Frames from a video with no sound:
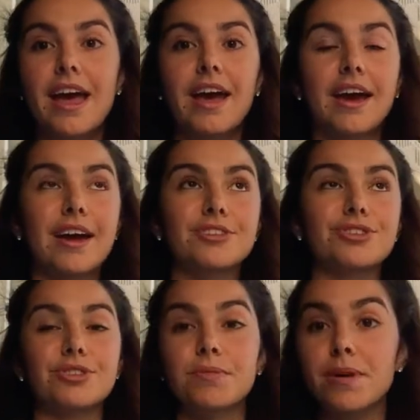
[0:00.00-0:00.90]
and
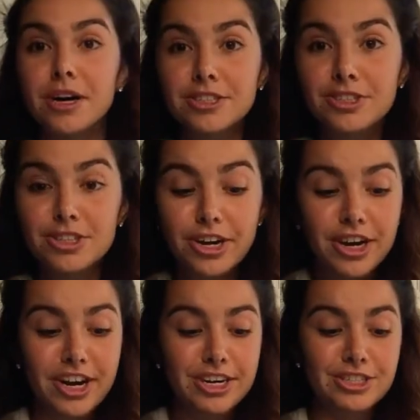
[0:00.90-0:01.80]
she's a
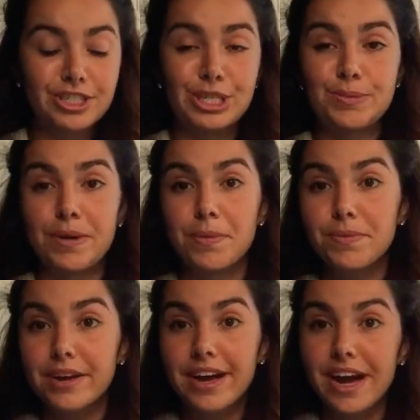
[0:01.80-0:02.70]
monster. She might
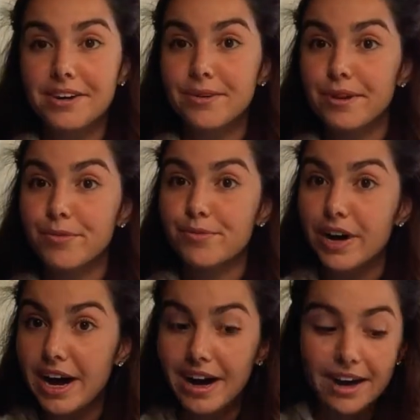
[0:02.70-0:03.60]
be a category
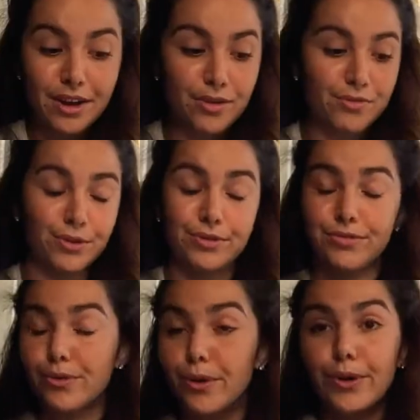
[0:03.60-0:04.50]
5 or
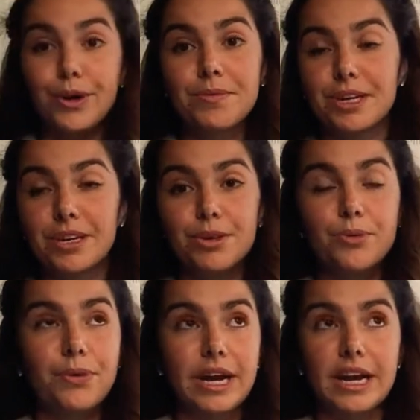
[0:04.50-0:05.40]
4, but either
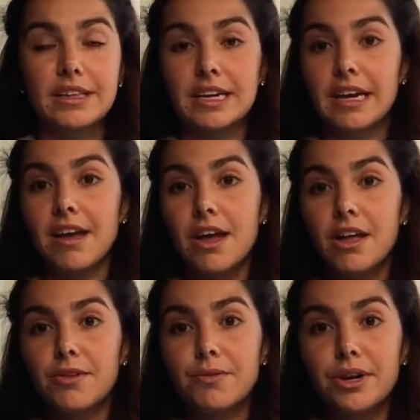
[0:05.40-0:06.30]
way, like
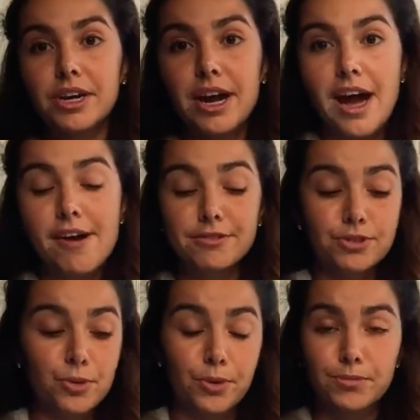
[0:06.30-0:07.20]
we're gonna have
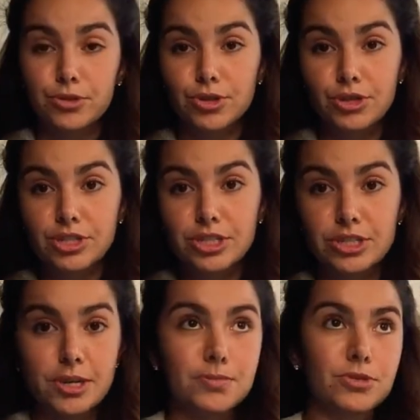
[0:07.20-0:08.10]
storm
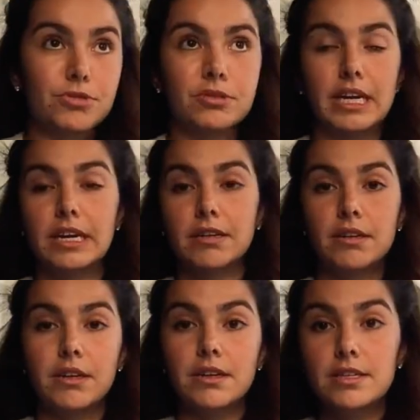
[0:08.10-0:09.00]
surges up to like
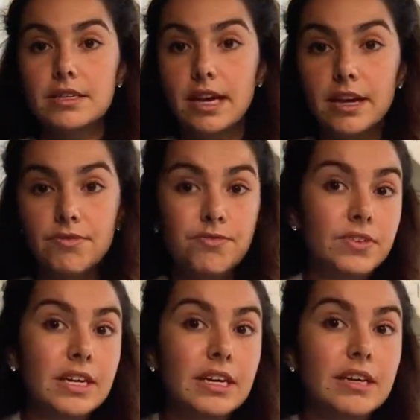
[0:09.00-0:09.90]
10
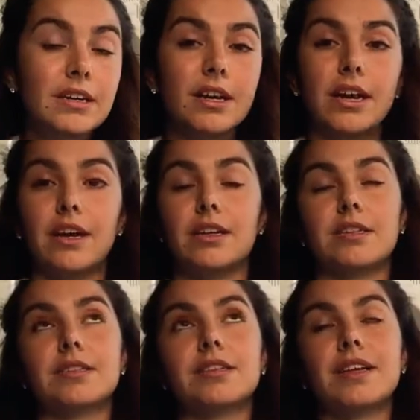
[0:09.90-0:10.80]
feet, and